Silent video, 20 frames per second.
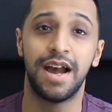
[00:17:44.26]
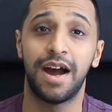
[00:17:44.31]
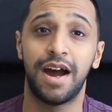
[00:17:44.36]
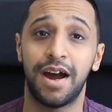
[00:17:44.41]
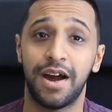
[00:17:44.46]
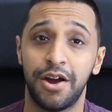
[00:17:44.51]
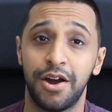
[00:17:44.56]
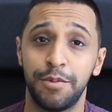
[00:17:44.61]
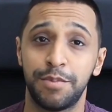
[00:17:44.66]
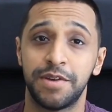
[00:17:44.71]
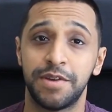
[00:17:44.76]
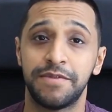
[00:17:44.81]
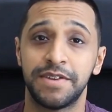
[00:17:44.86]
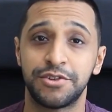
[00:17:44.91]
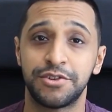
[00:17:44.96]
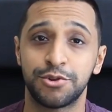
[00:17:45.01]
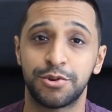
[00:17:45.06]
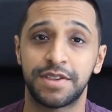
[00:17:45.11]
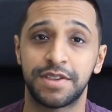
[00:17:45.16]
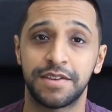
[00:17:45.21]
I hope you've
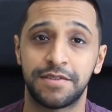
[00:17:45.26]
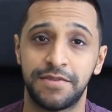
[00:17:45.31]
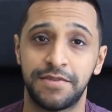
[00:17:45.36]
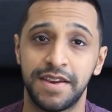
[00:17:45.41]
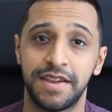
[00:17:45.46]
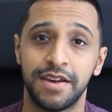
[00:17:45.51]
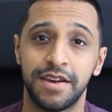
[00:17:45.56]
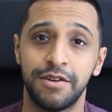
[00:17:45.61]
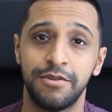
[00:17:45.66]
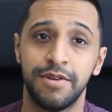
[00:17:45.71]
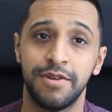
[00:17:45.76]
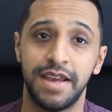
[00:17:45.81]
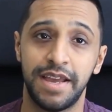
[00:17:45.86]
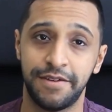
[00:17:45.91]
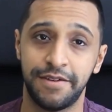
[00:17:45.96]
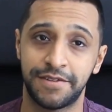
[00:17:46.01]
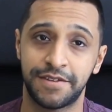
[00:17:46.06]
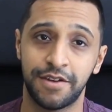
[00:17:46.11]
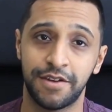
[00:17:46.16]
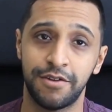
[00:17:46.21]
enjoyed this video.
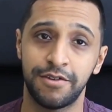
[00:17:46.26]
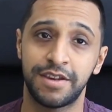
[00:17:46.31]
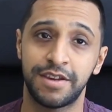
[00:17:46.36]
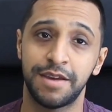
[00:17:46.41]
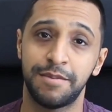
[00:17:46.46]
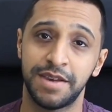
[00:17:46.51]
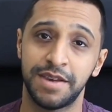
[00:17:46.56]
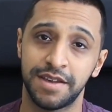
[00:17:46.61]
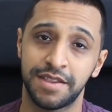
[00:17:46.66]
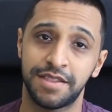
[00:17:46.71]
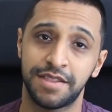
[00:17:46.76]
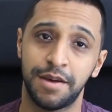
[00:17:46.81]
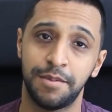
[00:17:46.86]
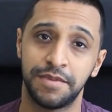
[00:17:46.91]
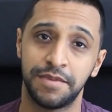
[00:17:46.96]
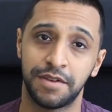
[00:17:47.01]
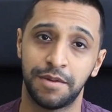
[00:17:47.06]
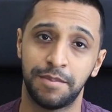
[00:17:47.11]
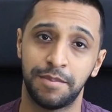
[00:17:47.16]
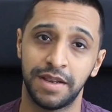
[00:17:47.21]
If so, give me a
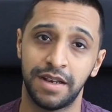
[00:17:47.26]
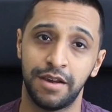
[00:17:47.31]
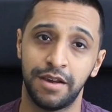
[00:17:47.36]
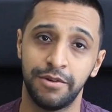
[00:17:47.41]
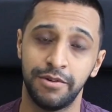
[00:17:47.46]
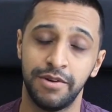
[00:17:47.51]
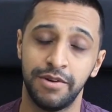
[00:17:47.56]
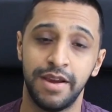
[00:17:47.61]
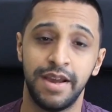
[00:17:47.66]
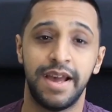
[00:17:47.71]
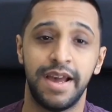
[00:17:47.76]
thumbs up below.